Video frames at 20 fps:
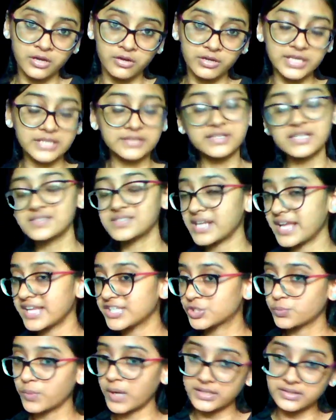in the
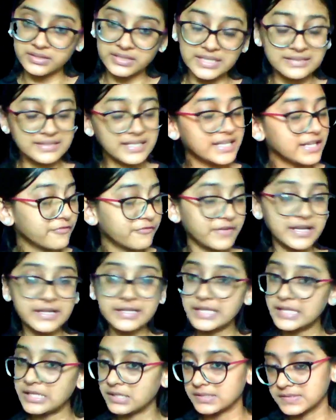stage 1 in the
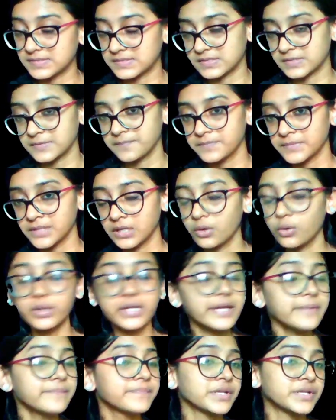different years.
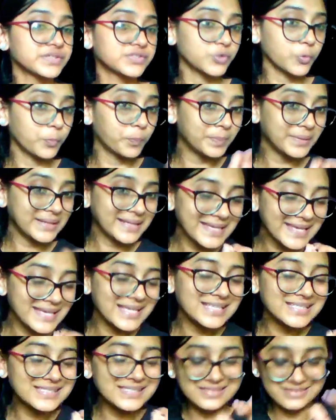Okay, so
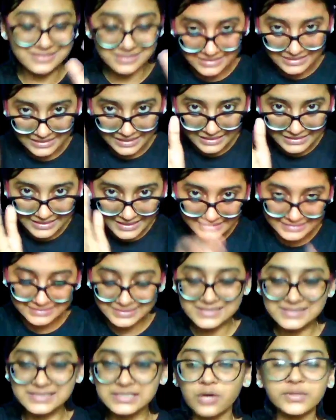please collect
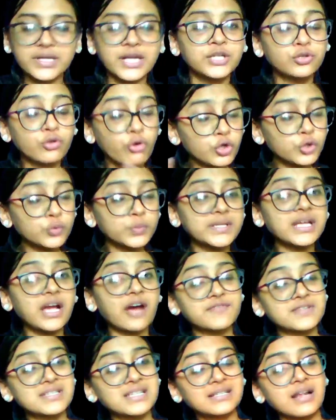this down and don't worry,
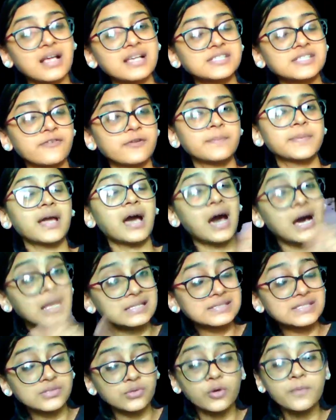after the class I will be
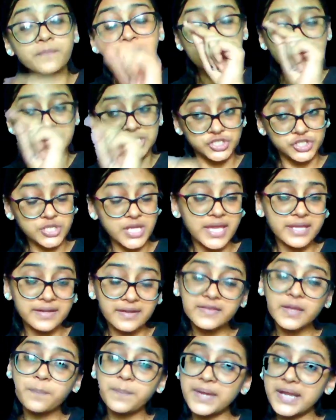also
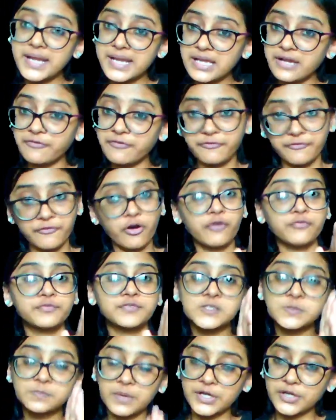sharing the PDF of
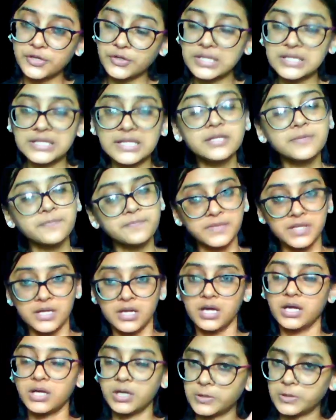this particular
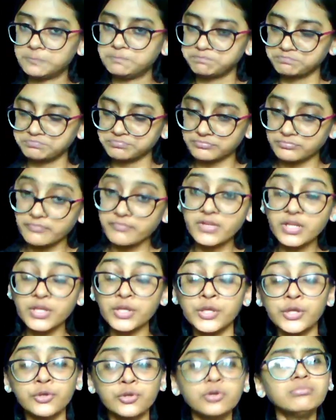
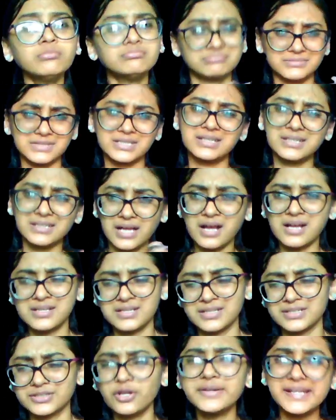
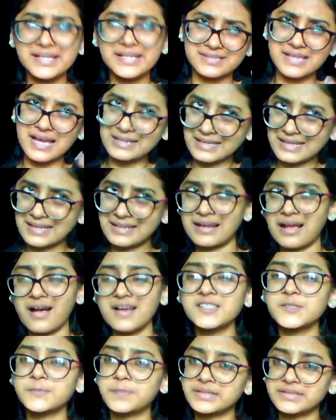not exactly
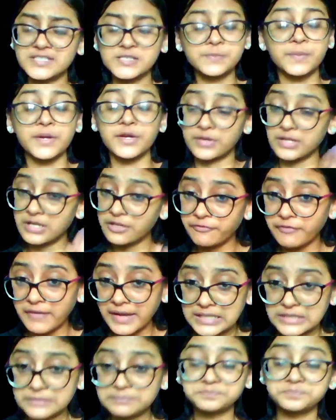class, but this particular
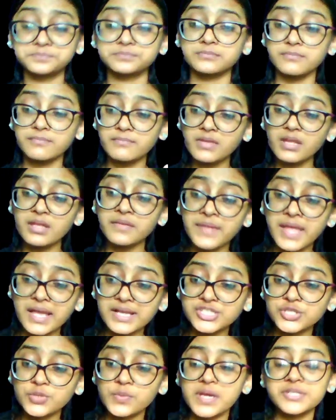file.
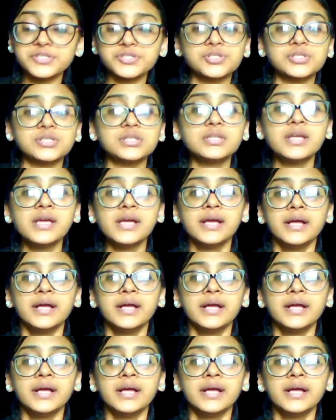Next question.